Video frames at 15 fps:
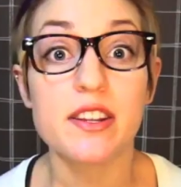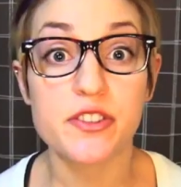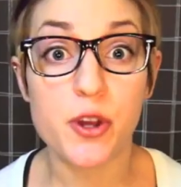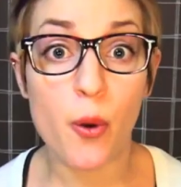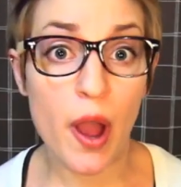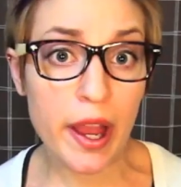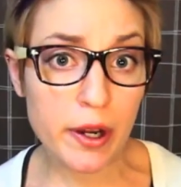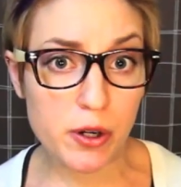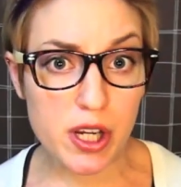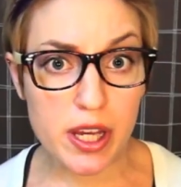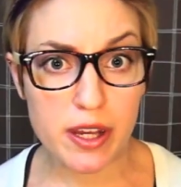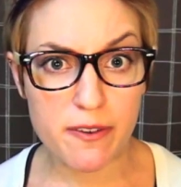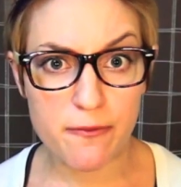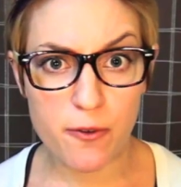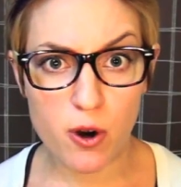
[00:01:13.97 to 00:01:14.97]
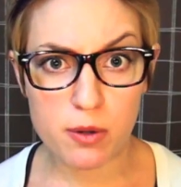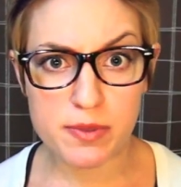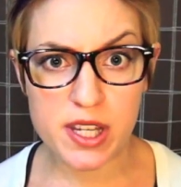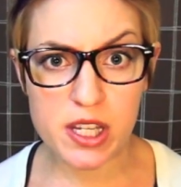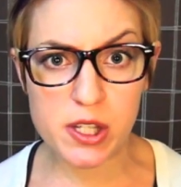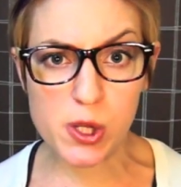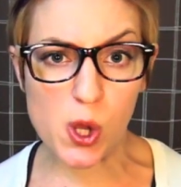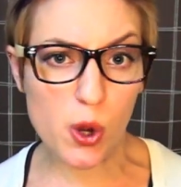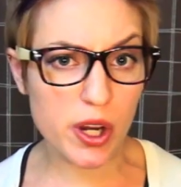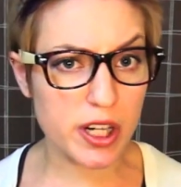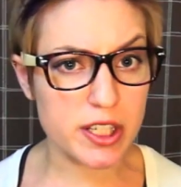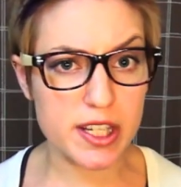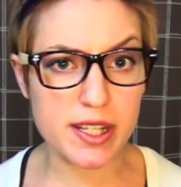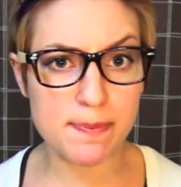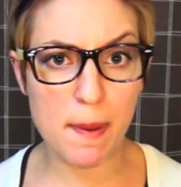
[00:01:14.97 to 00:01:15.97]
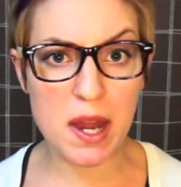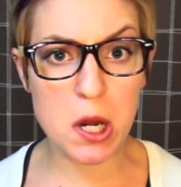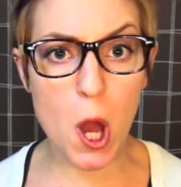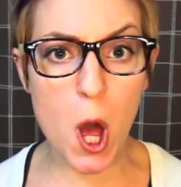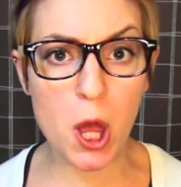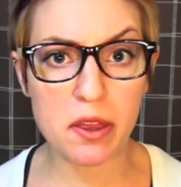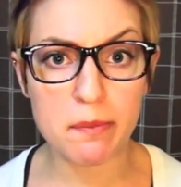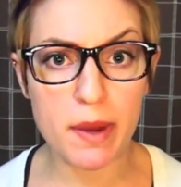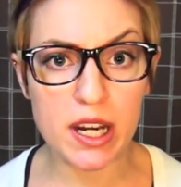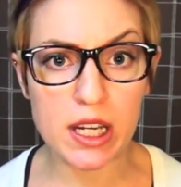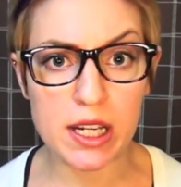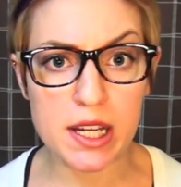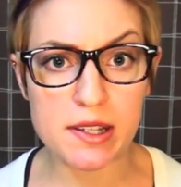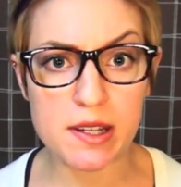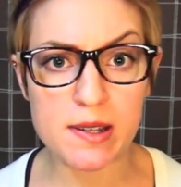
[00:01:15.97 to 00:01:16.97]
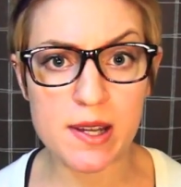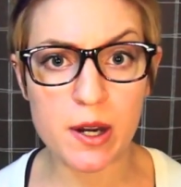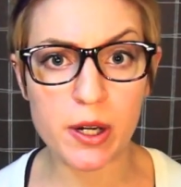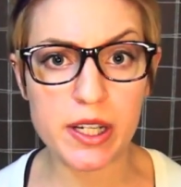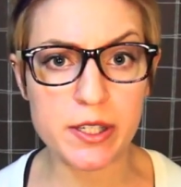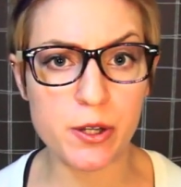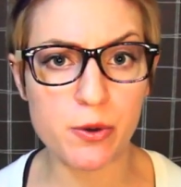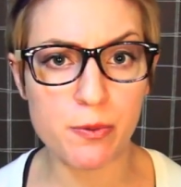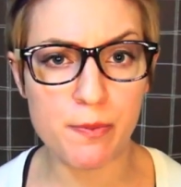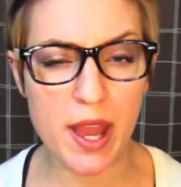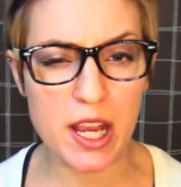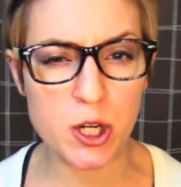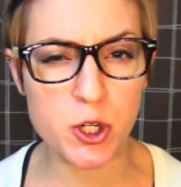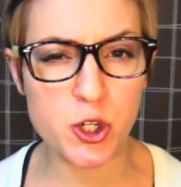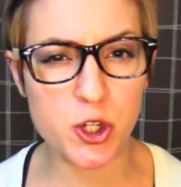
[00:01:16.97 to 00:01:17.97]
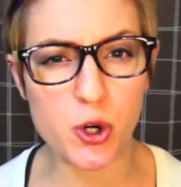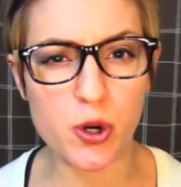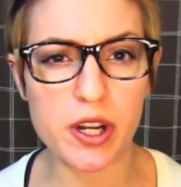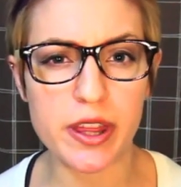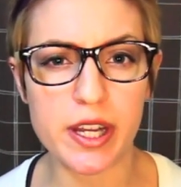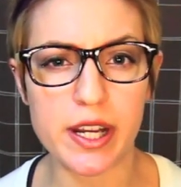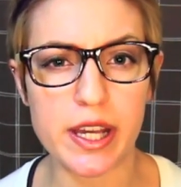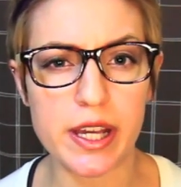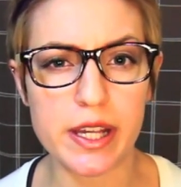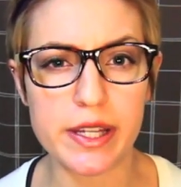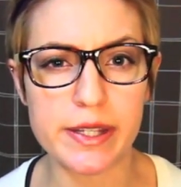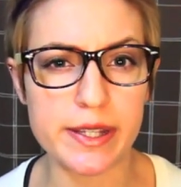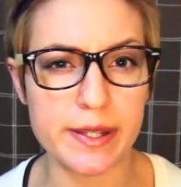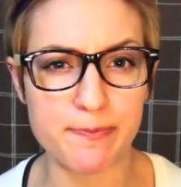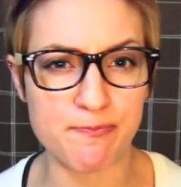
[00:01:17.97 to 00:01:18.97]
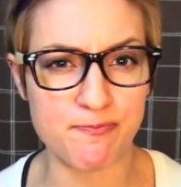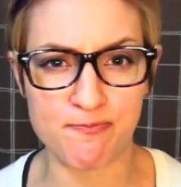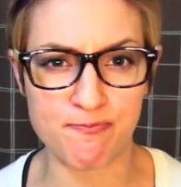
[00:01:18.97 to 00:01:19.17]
He's so angry he informs his lawyer to spend all the money necessary to make sure that he is...